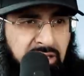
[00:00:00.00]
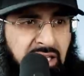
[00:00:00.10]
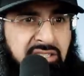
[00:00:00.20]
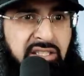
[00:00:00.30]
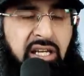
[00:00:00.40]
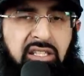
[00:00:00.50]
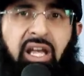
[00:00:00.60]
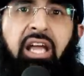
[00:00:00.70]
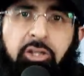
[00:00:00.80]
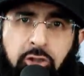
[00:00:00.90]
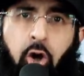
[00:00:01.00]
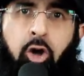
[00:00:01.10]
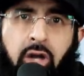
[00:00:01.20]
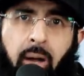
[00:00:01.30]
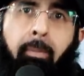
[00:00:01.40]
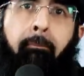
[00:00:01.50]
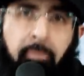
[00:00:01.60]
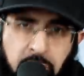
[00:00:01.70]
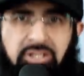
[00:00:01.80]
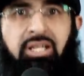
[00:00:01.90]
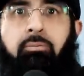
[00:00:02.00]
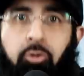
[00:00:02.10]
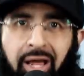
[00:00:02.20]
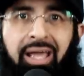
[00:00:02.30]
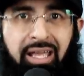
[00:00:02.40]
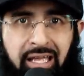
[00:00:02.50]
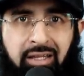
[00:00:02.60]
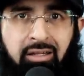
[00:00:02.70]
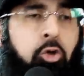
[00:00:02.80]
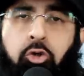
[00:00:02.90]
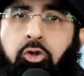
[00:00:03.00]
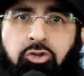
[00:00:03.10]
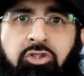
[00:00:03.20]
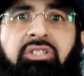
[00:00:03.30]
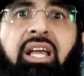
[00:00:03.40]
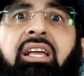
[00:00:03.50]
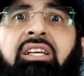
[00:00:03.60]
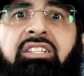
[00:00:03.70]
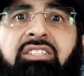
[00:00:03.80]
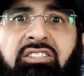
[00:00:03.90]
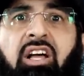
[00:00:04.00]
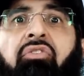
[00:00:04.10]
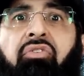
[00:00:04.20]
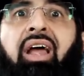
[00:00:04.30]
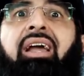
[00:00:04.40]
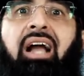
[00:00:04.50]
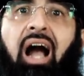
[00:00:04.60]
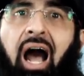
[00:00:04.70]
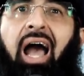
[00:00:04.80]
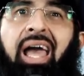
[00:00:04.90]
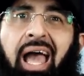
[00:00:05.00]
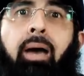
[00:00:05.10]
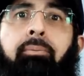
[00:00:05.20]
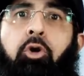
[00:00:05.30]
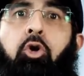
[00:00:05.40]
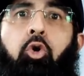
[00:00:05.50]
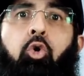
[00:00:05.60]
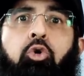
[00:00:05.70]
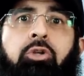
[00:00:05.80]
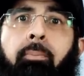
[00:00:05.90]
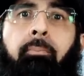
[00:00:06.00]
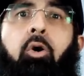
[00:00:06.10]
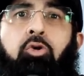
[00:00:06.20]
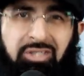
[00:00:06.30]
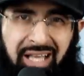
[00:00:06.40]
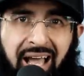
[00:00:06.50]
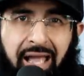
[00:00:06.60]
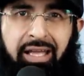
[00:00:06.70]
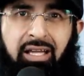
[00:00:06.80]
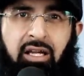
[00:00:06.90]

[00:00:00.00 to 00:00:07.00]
This is a non-Muslim right here who used to say stuff like I am your Lord most high